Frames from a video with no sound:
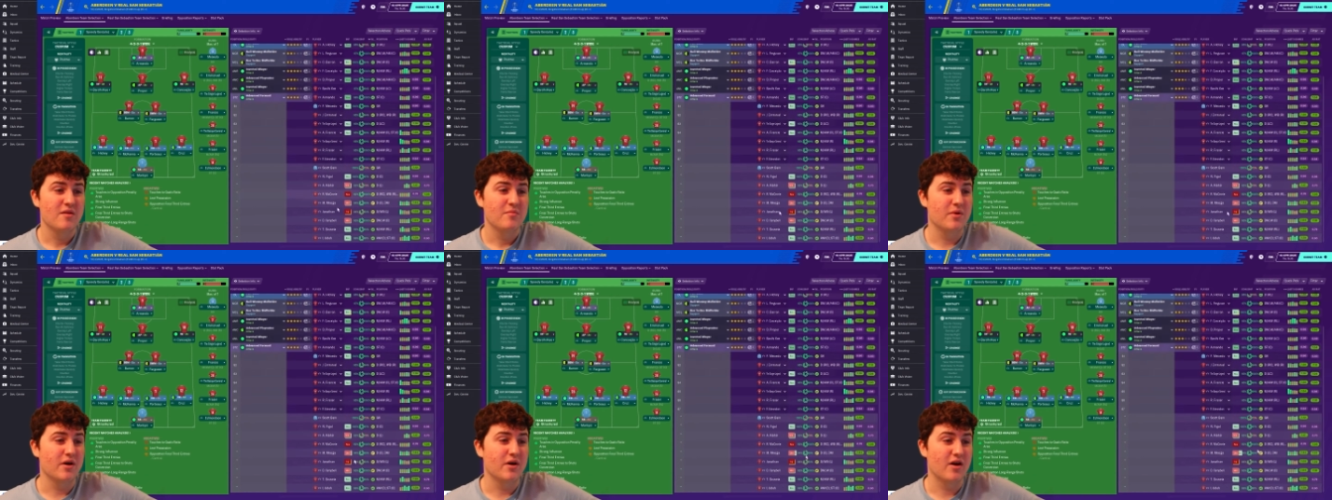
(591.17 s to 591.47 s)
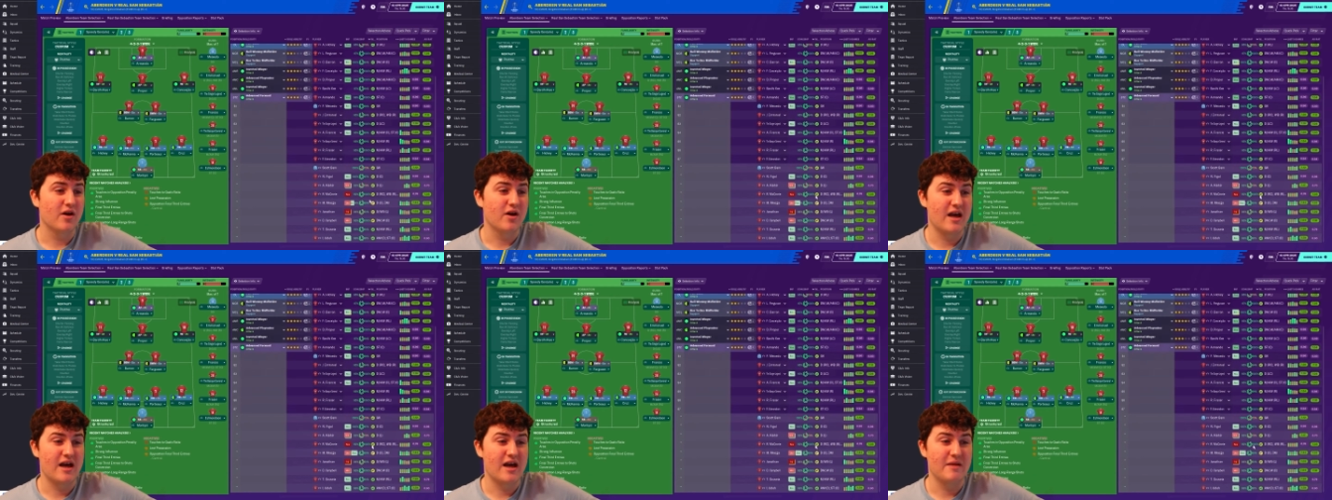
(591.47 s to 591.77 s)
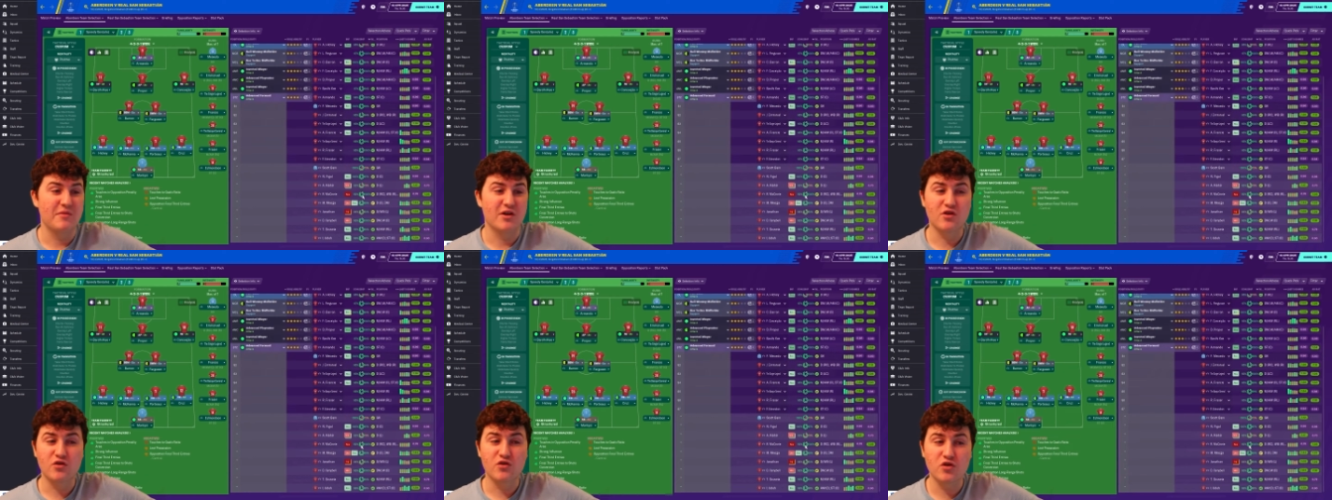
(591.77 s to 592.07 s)
but uh,
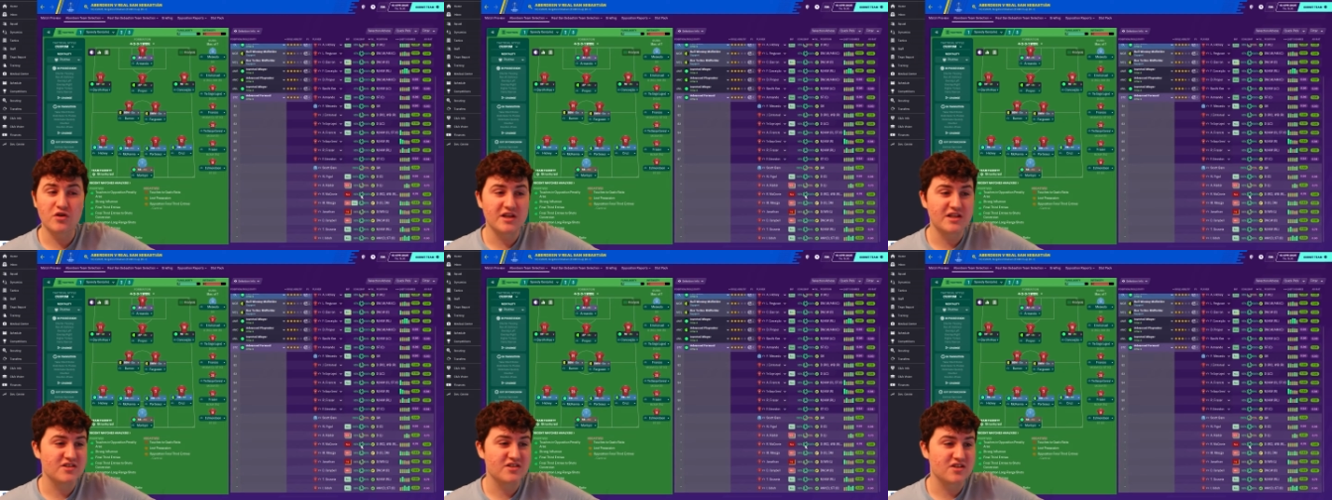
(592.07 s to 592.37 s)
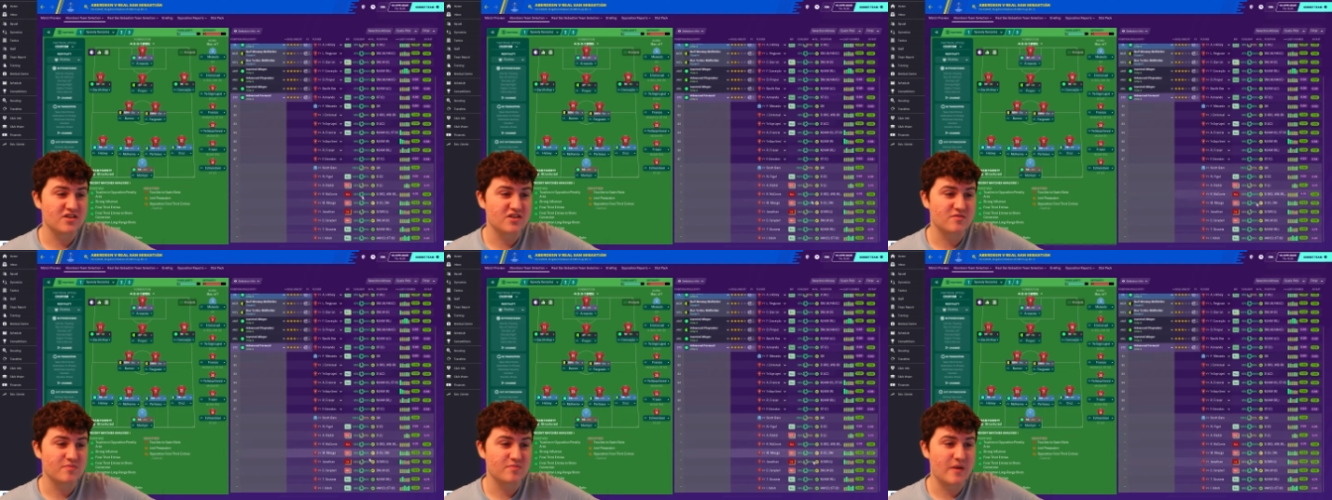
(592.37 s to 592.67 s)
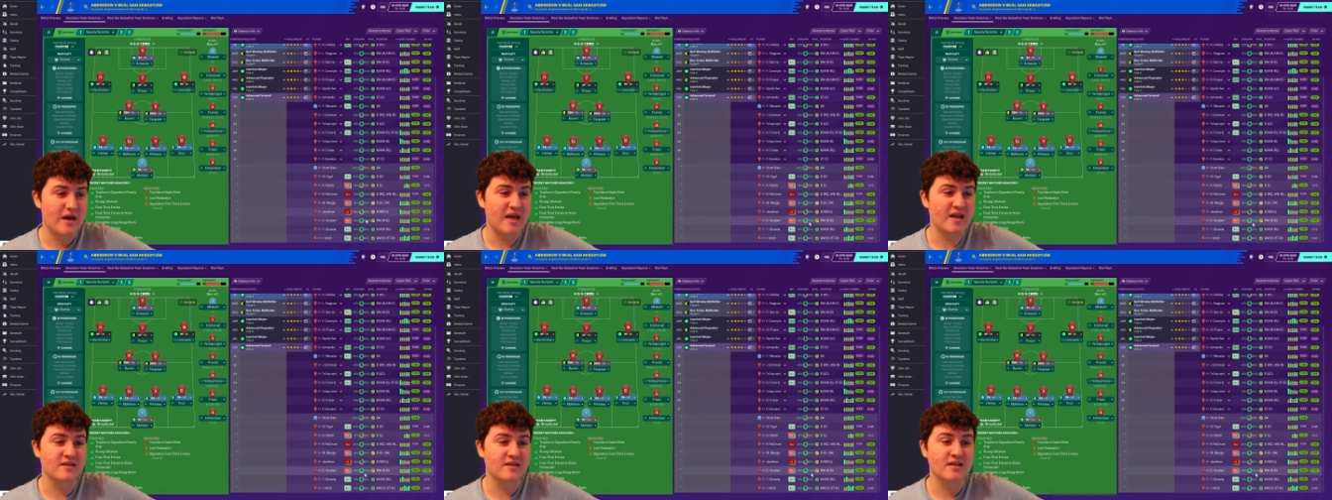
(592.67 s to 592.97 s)
McCrory's
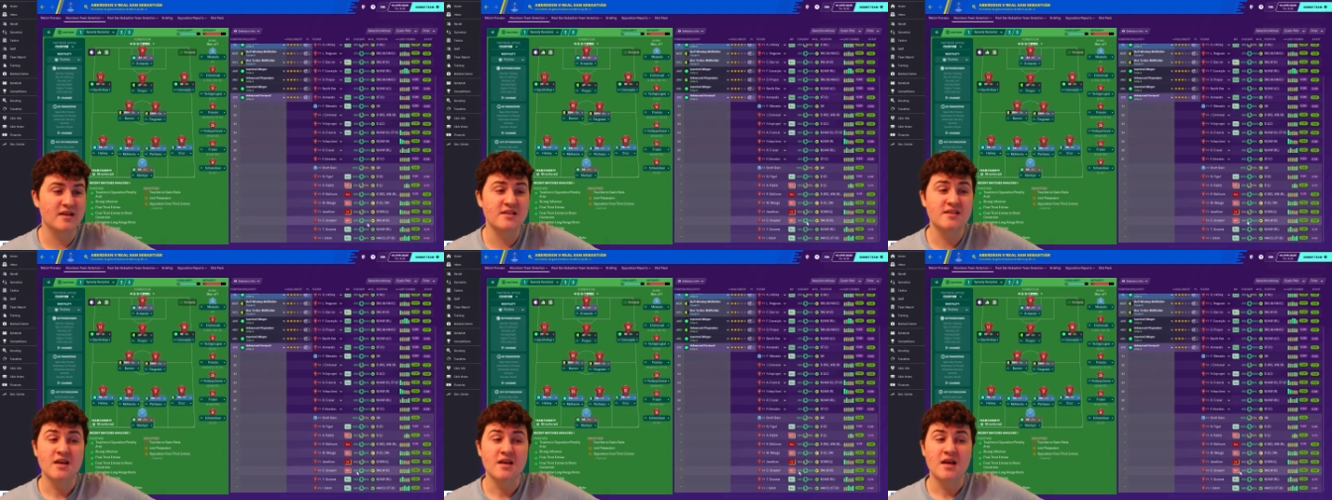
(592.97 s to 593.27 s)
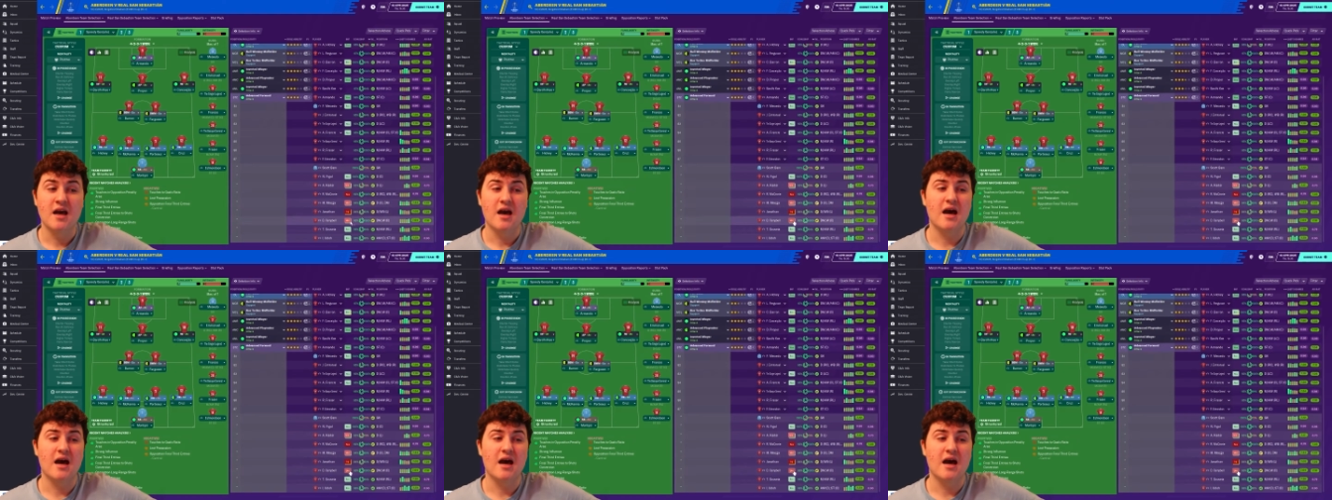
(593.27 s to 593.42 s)
suspended,